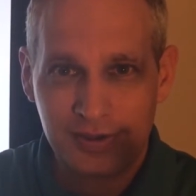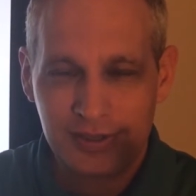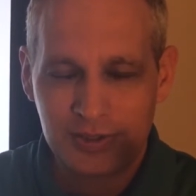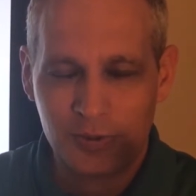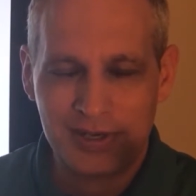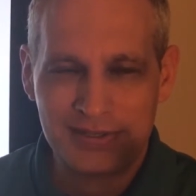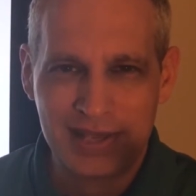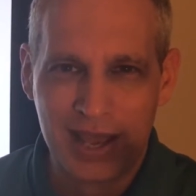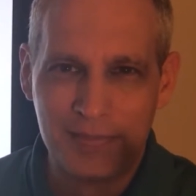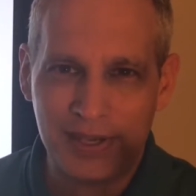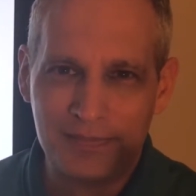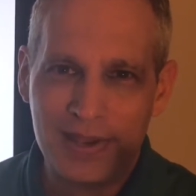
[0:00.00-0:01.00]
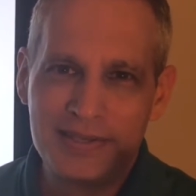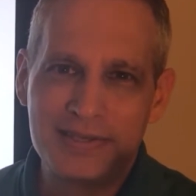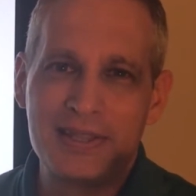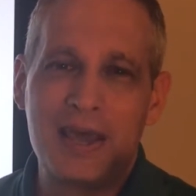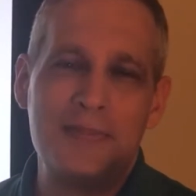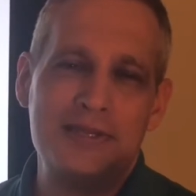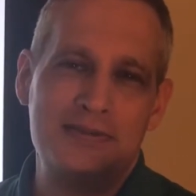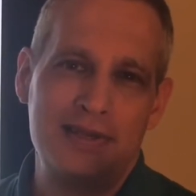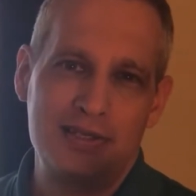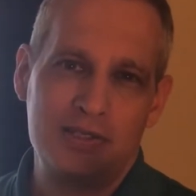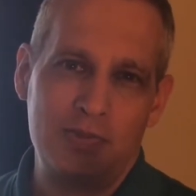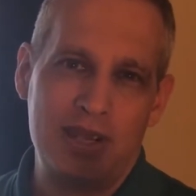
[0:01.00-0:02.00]
So what does that mean? Basically, that means
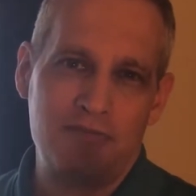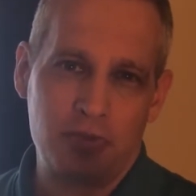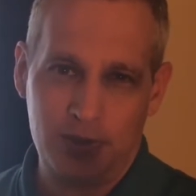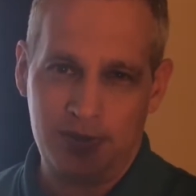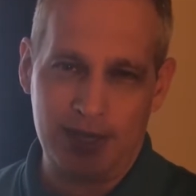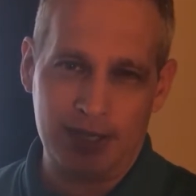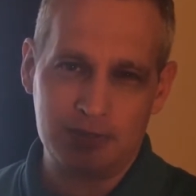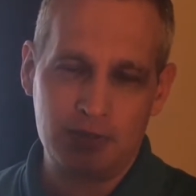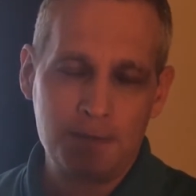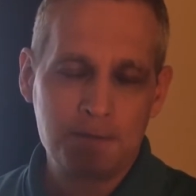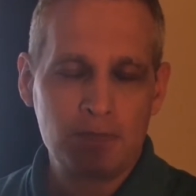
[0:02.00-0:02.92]
this, that we have three things.